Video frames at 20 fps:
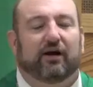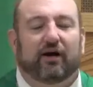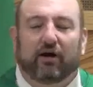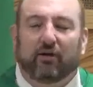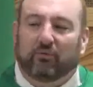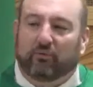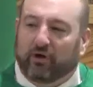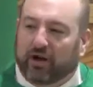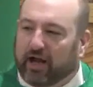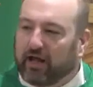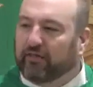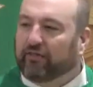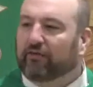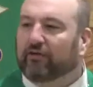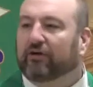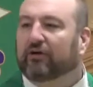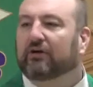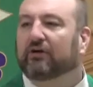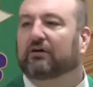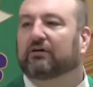a
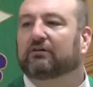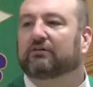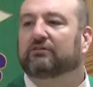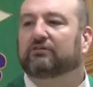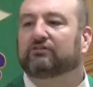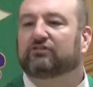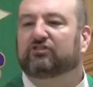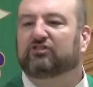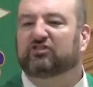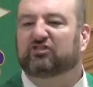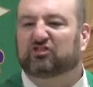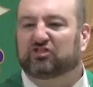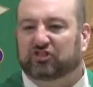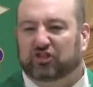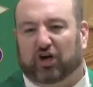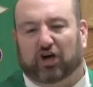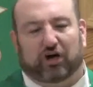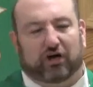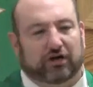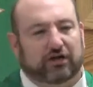rather
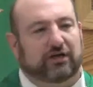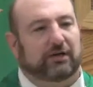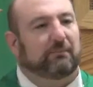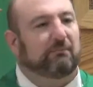stark